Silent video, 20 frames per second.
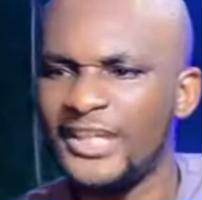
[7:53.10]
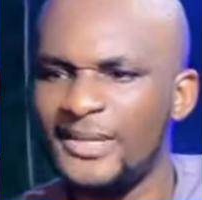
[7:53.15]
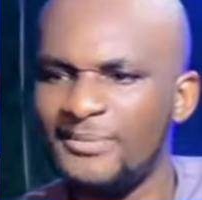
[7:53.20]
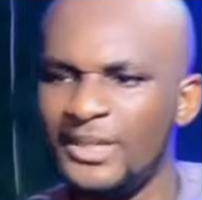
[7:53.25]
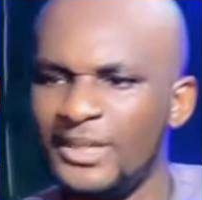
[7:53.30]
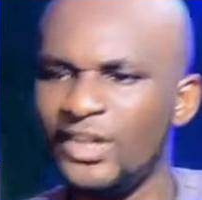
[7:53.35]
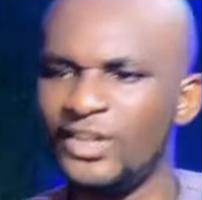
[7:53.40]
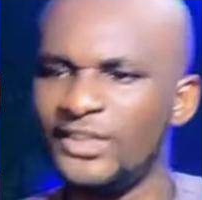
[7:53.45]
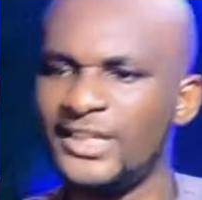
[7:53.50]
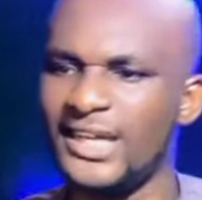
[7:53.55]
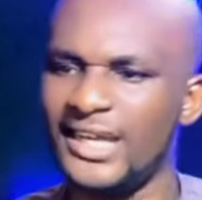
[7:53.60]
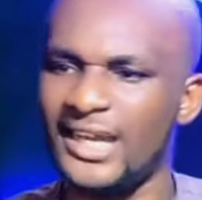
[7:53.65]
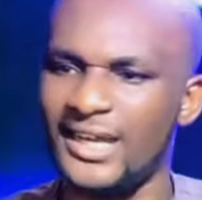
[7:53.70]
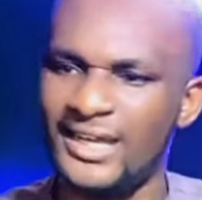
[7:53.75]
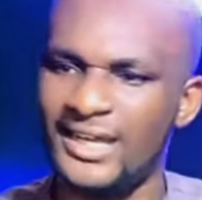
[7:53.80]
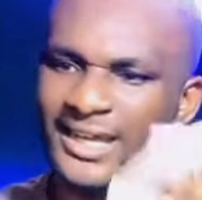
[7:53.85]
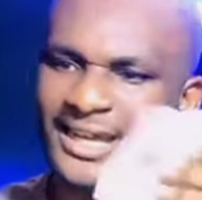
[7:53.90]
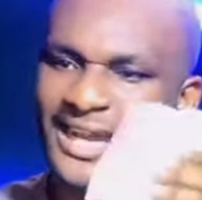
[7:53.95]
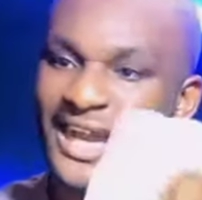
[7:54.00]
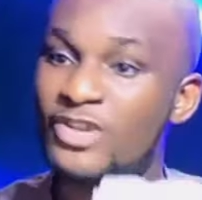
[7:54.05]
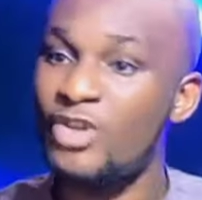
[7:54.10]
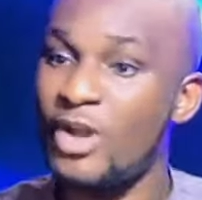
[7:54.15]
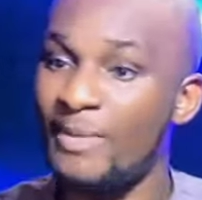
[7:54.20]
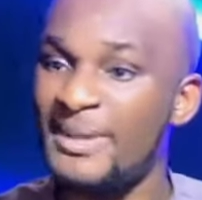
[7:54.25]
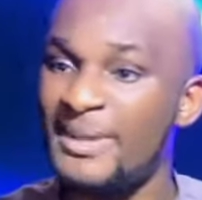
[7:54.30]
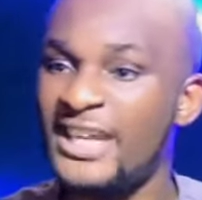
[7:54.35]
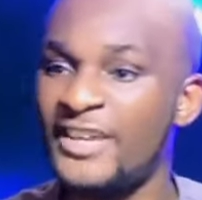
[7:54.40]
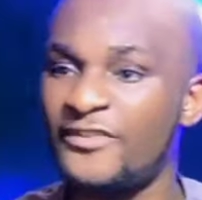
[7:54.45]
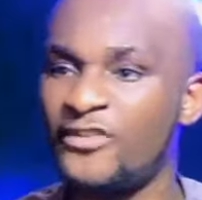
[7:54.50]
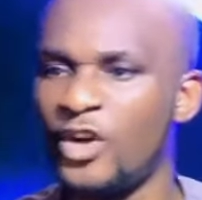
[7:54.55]
3 million naira and you are
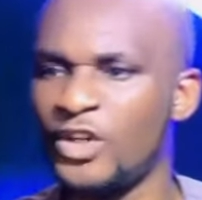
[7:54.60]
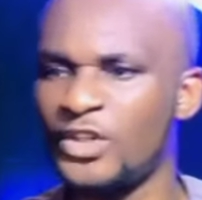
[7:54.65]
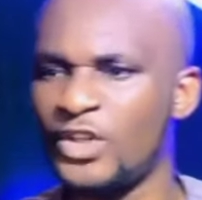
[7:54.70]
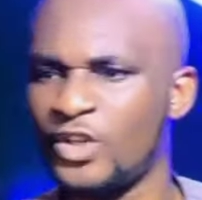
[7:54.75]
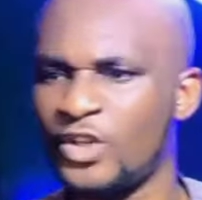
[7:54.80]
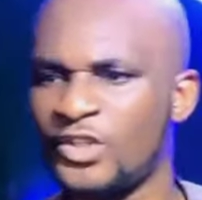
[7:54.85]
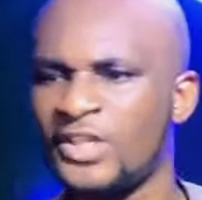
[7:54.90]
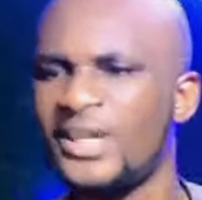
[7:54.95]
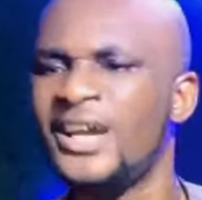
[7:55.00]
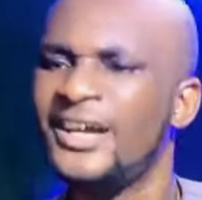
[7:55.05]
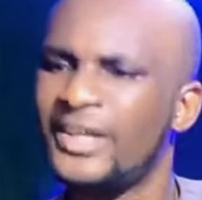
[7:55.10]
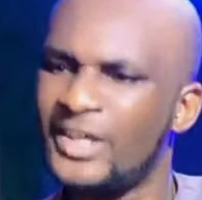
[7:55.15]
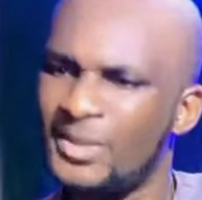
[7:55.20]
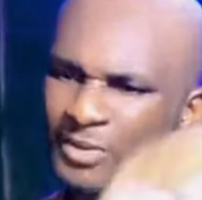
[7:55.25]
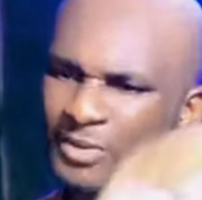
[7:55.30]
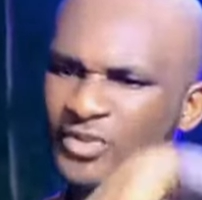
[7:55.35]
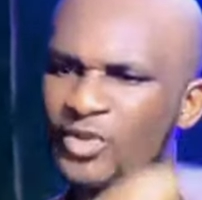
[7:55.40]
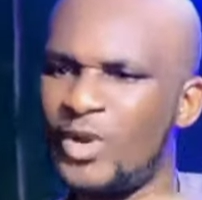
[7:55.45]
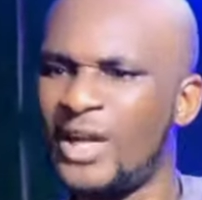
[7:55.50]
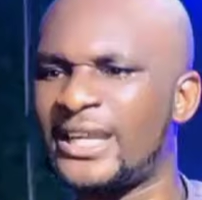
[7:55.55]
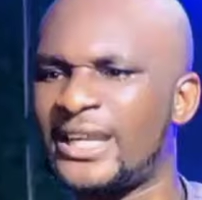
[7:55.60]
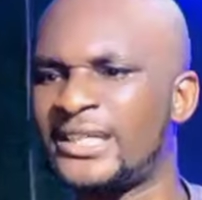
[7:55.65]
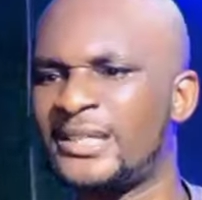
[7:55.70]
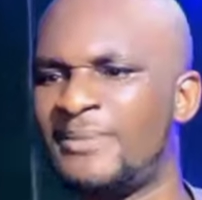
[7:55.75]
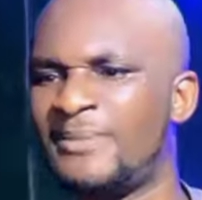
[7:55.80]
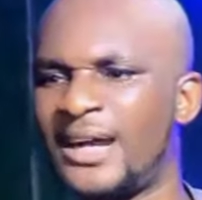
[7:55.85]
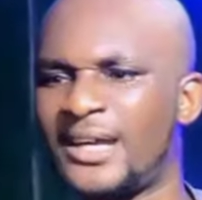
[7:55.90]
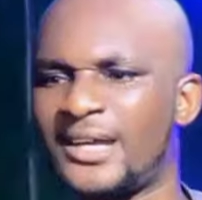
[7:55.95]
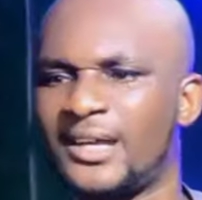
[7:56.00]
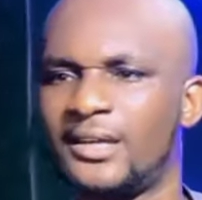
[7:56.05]
begging for onions. Remove the one at
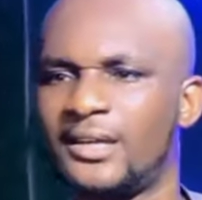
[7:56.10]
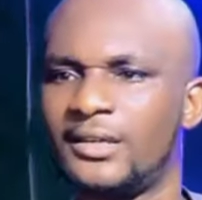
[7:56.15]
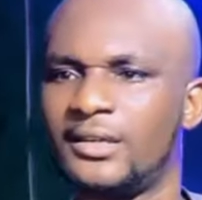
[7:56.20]
the back.